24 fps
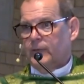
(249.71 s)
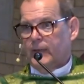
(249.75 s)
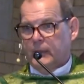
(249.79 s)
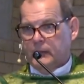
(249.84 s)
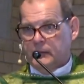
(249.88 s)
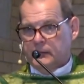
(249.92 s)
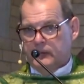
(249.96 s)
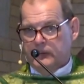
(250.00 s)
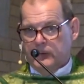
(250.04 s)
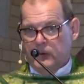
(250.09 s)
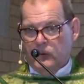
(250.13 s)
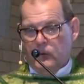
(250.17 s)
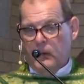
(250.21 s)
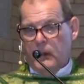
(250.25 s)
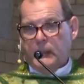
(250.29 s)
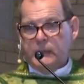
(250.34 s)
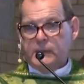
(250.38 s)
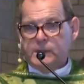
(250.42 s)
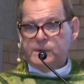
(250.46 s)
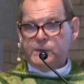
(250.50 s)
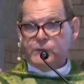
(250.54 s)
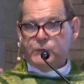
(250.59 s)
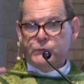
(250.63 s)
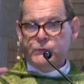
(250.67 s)
they are the
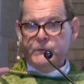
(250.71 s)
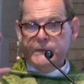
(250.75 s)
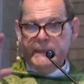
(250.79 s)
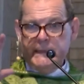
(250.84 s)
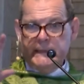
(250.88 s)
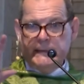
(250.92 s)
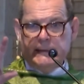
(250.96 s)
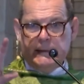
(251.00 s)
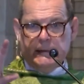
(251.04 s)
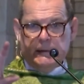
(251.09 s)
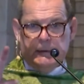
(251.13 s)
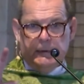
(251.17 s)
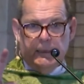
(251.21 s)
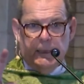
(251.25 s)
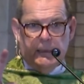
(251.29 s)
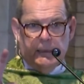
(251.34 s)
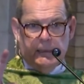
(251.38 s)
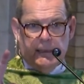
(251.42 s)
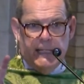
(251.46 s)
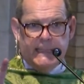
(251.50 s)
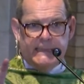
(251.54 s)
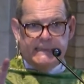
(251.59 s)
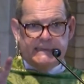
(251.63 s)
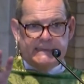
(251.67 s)
ones who need
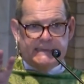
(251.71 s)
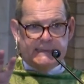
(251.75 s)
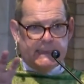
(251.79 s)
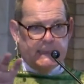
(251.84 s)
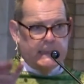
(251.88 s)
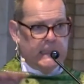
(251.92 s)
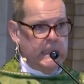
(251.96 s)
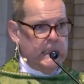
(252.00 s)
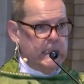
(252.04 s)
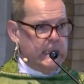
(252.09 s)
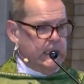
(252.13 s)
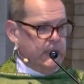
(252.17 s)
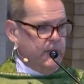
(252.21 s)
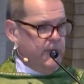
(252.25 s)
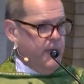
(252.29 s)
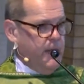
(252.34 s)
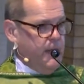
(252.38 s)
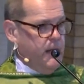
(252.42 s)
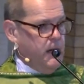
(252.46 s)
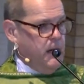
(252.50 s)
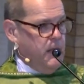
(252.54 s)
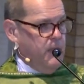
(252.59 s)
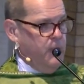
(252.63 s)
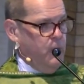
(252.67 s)
cleansing,
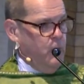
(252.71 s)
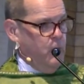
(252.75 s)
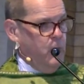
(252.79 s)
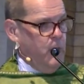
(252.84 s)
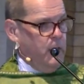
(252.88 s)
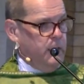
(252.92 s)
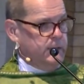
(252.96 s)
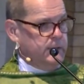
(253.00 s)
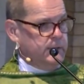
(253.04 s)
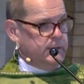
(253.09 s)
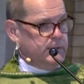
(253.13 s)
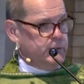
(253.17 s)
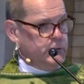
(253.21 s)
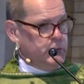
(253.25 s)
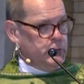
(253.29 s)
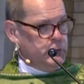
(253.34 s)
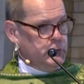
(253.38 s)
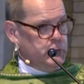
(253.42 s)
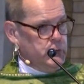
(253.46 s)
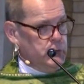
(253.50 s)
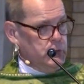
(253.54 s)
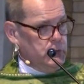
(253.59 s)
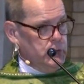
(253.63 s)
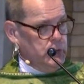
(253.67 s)
they are the ones
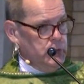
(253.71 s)
who